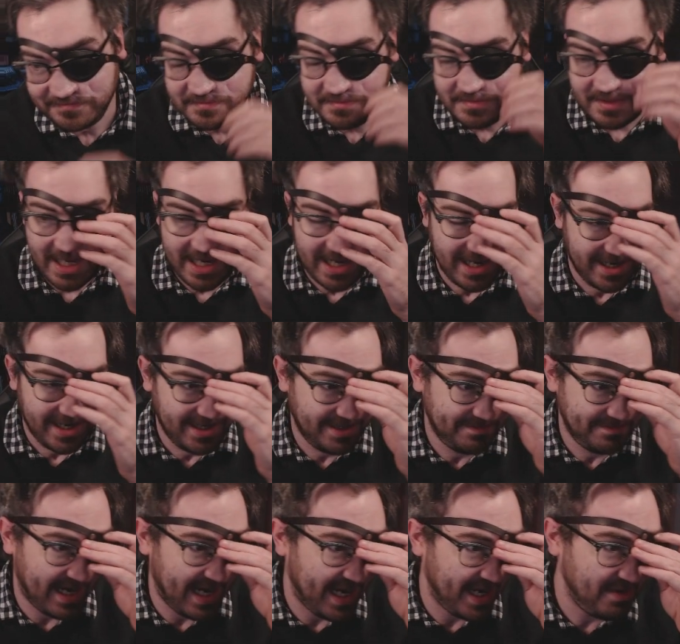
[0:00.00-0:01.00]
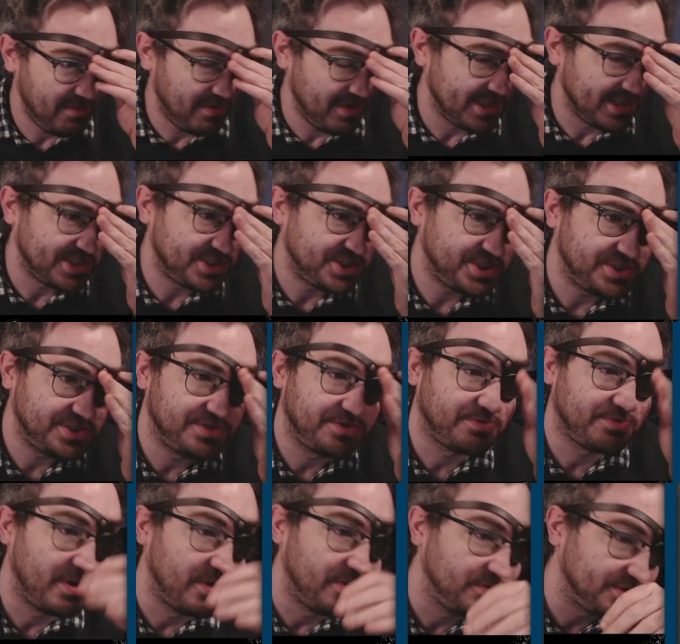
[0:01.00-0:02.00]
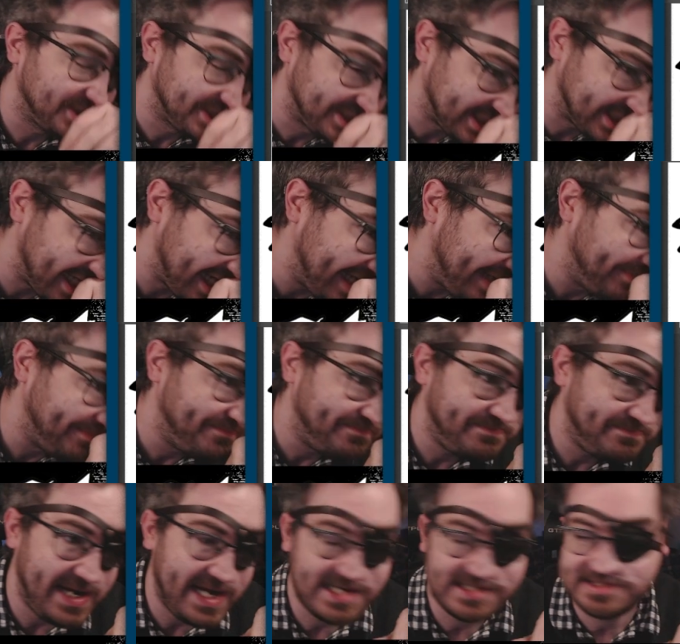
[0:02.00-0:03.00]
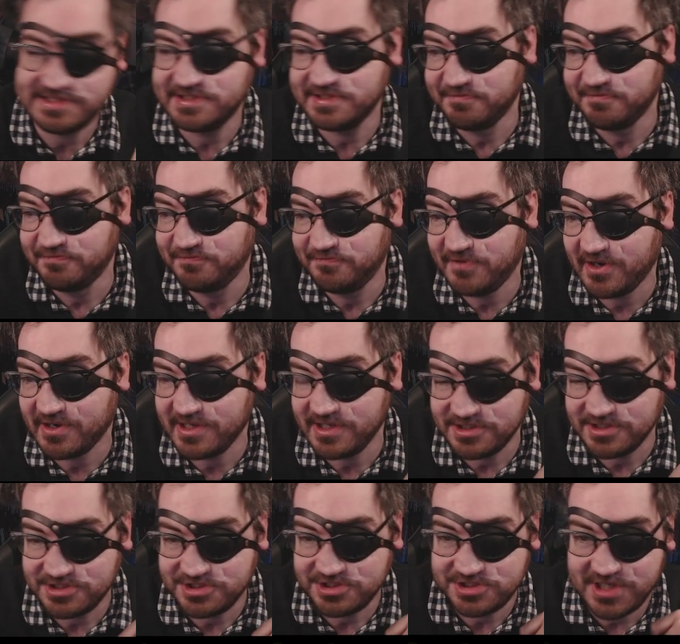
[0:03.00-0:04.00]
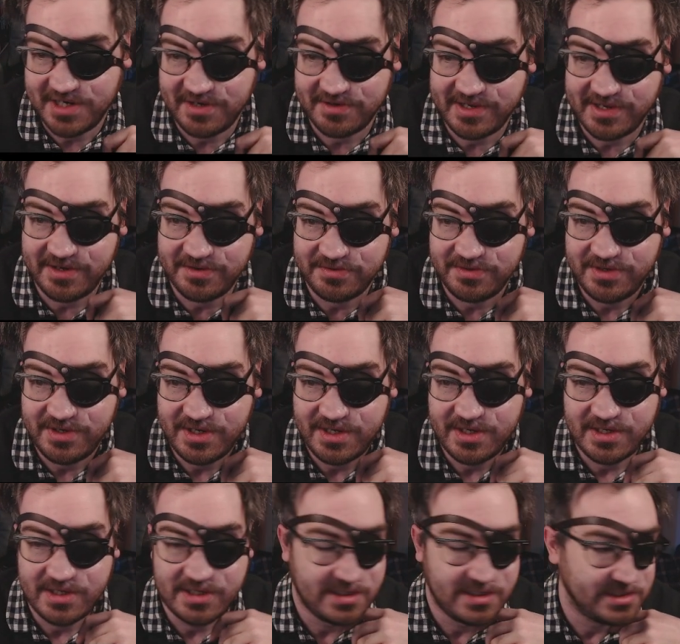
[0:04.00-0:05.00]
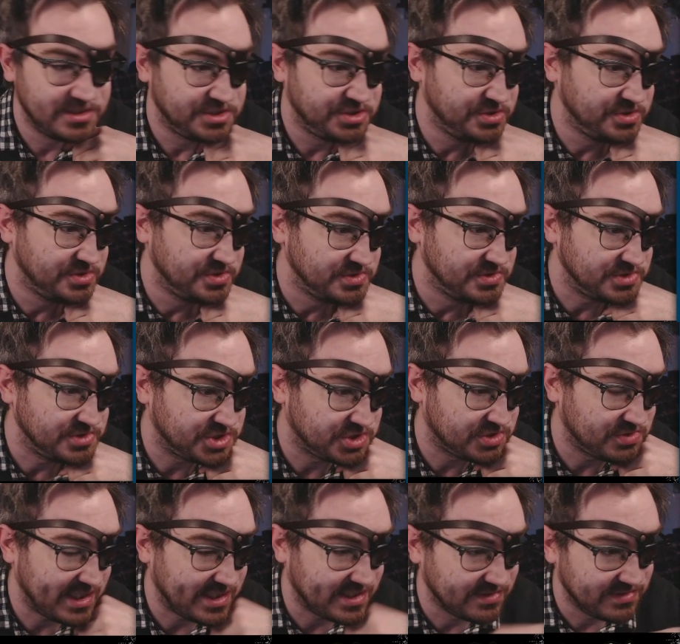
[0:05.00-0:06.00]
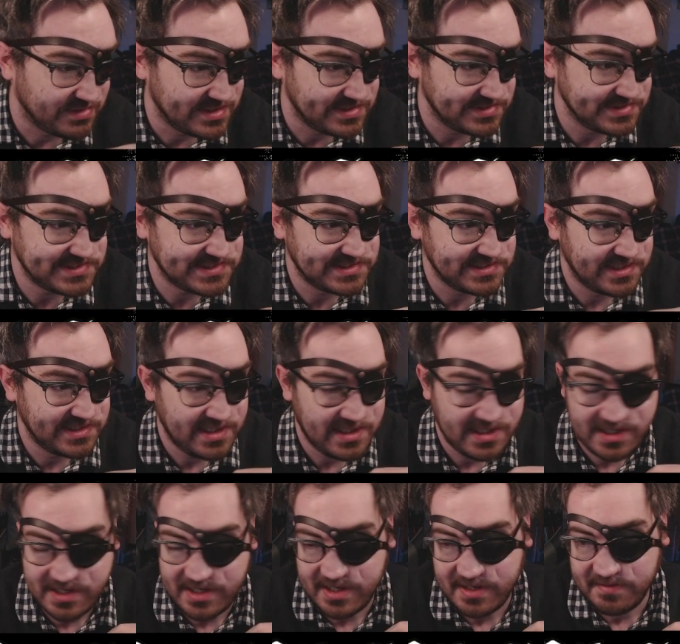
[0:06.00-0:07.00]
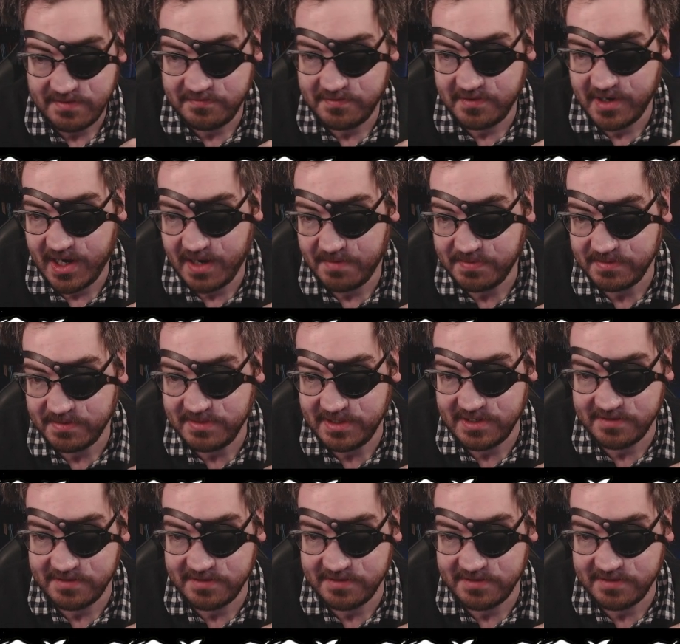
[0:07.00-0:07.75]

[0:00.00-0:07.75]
I want to throw just a massive fucking shout out to Trekaros for helping me to